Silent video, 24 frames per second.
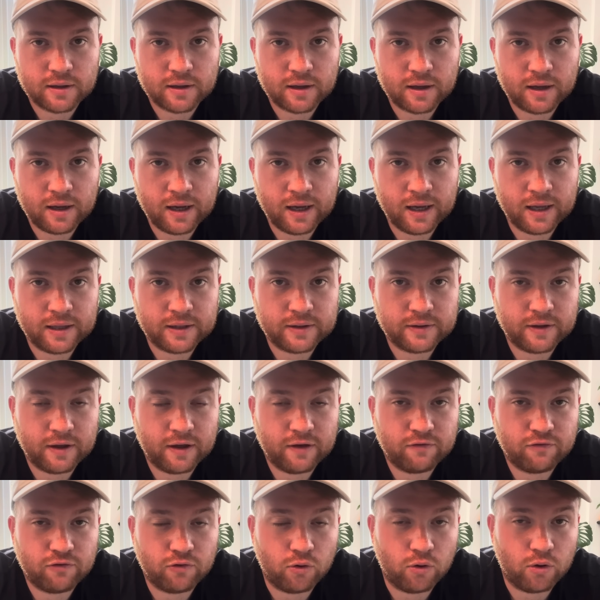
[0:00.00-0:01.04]
And I
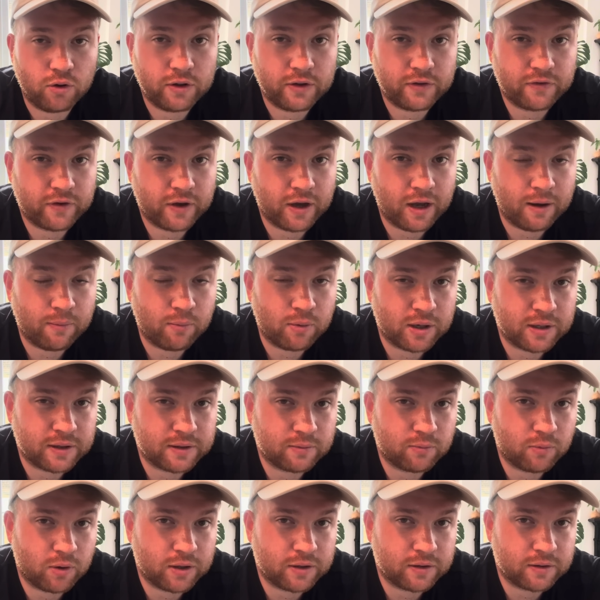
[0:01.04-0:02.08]
thought at the time
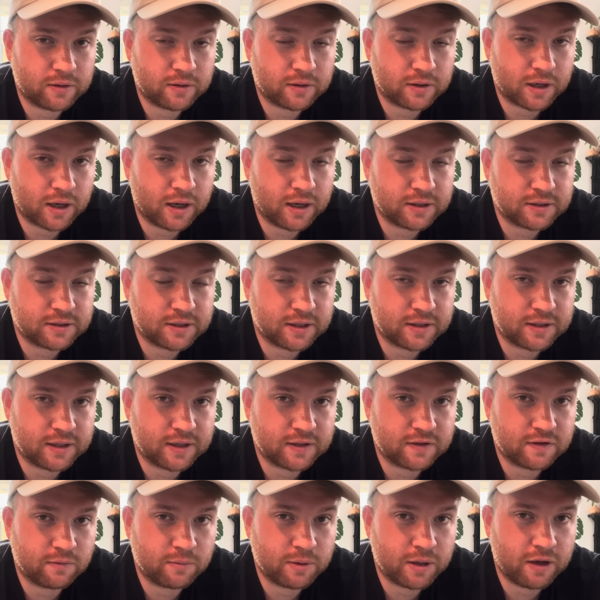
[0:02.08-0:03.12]
when the guy said
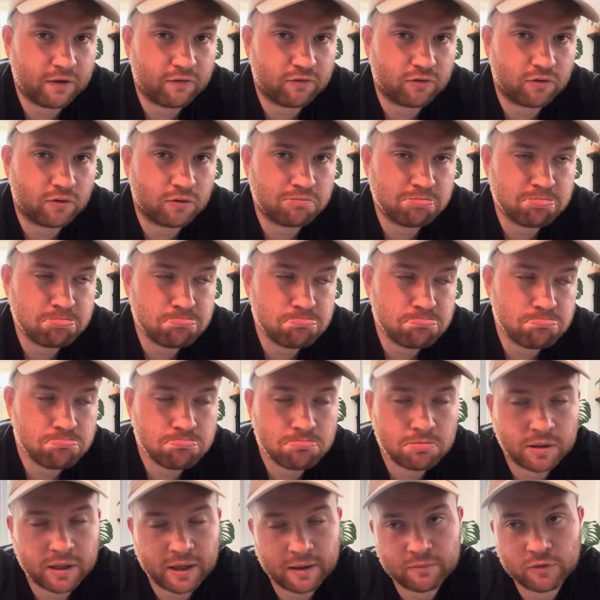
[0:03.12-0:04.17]
that to me, I thought,
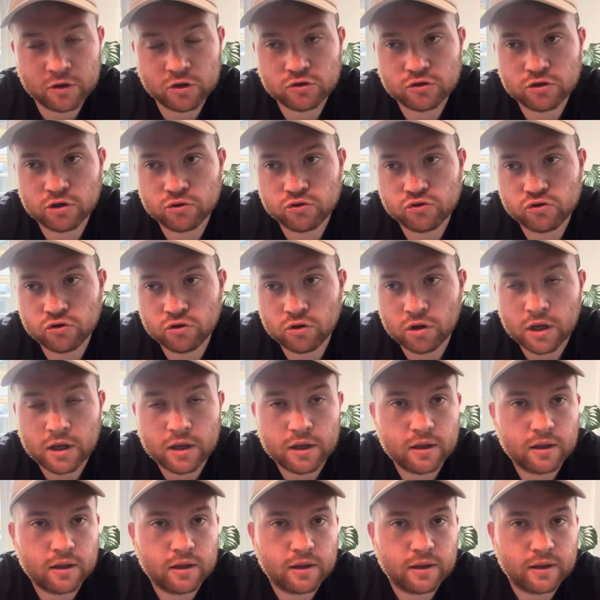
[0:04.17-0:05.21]
I'm not so sure.
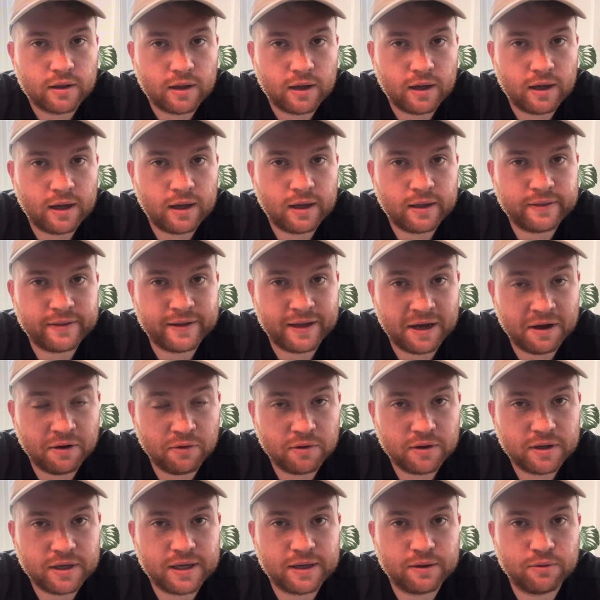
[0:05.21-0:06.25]
Now,
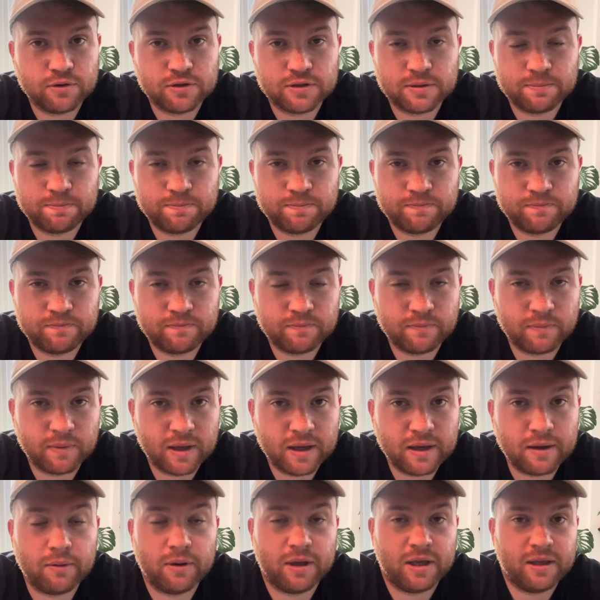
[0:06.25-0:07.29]
he was
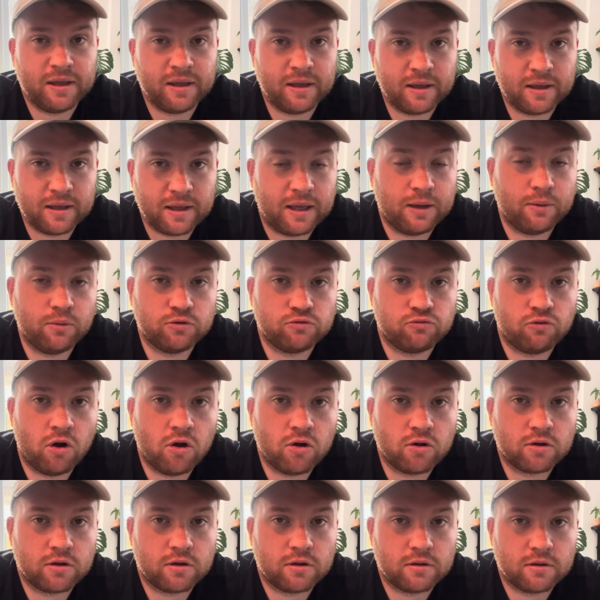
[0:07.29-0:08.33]

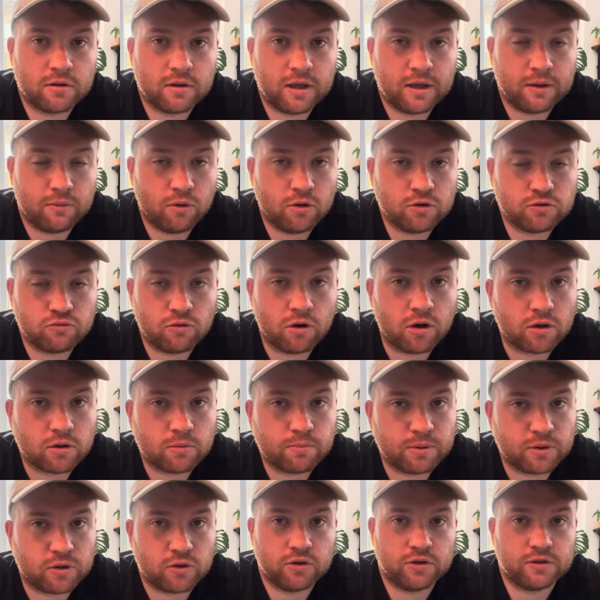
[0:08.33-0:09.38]
wrong. He was wrong,
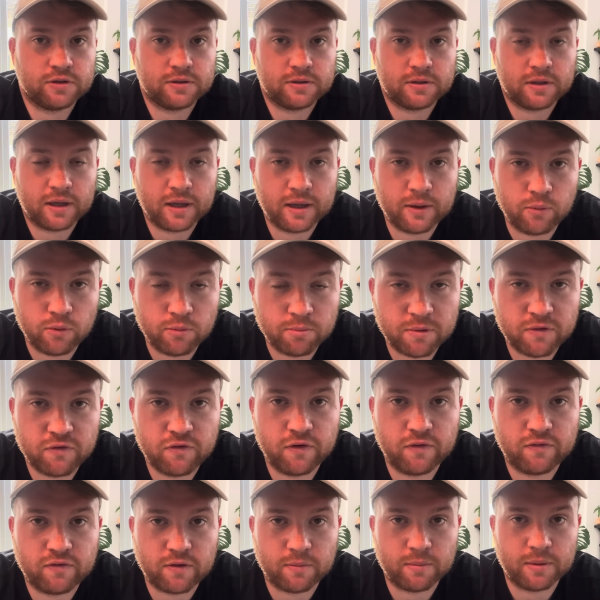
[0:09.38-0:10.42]
because it wouldn't be
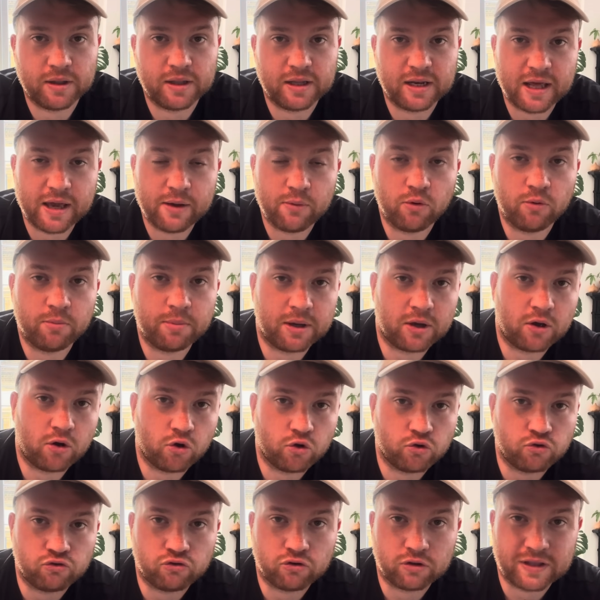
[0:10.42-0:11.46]
50 million, it would be
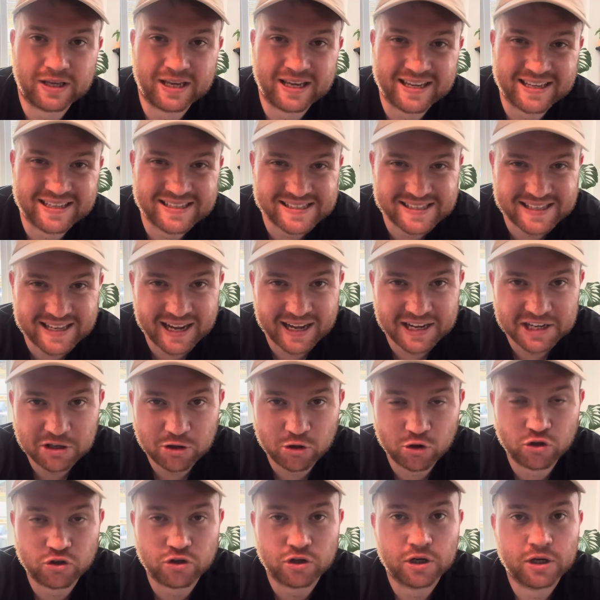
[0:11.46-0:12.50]
100. He is that
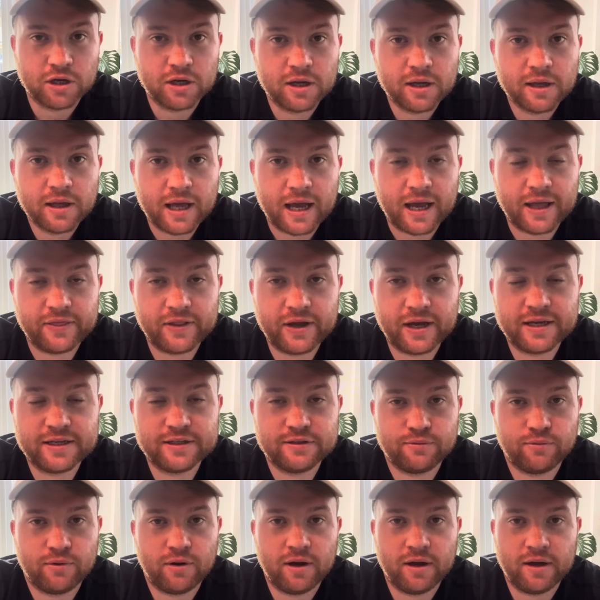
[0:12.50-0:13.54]
good, and that
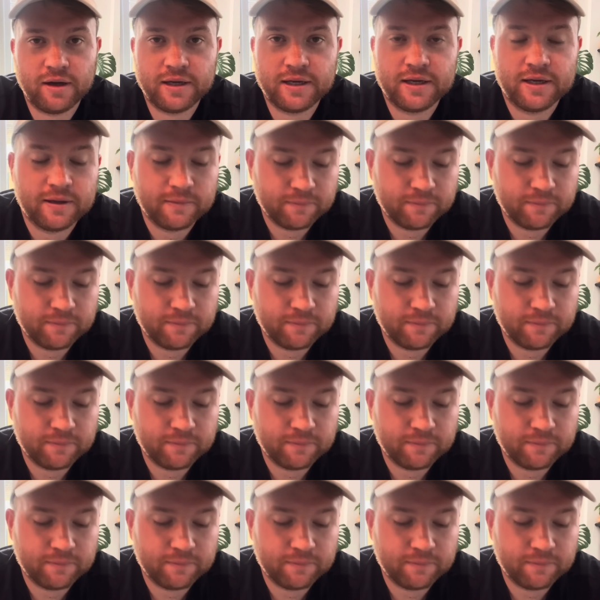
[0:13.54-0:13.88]
is why,